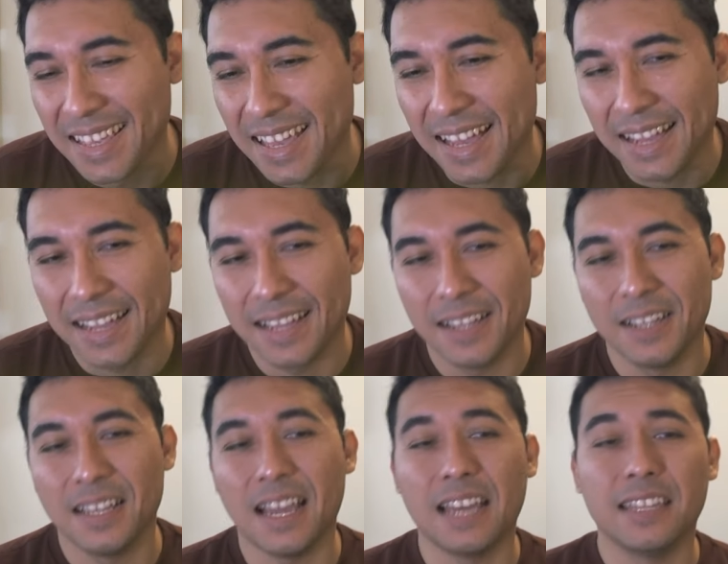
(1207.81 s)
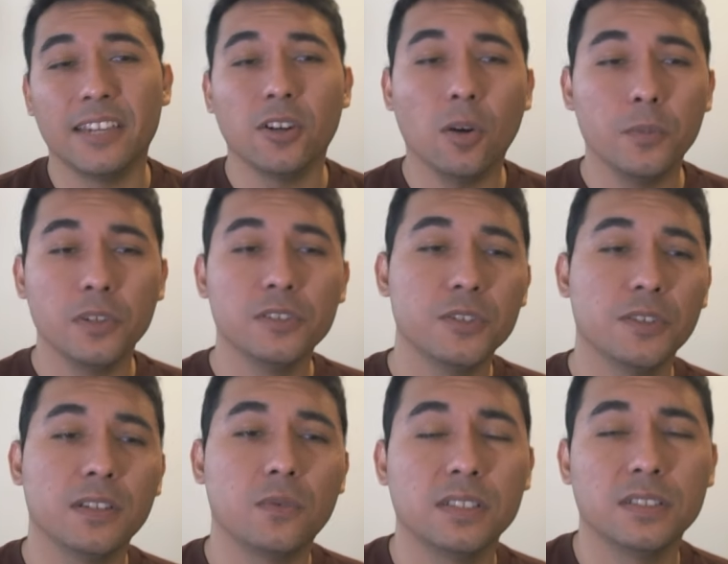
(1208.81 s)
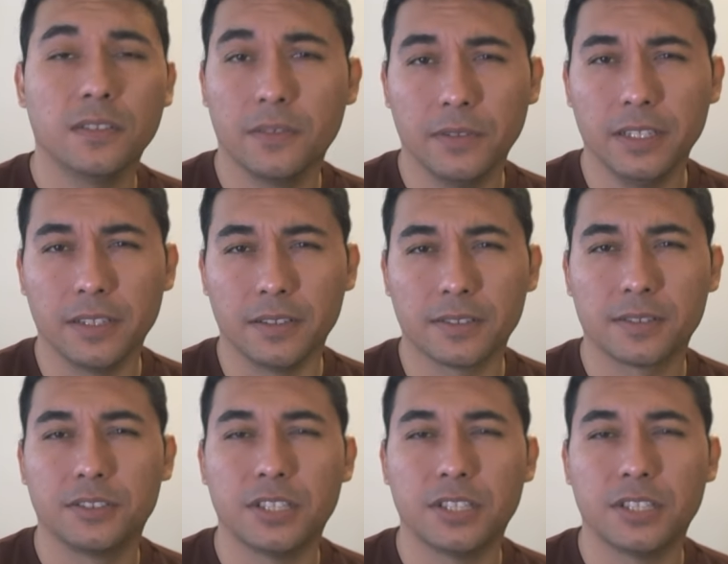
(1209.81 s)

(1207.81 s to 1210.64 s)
And I hope you enjoy the rest of the videos.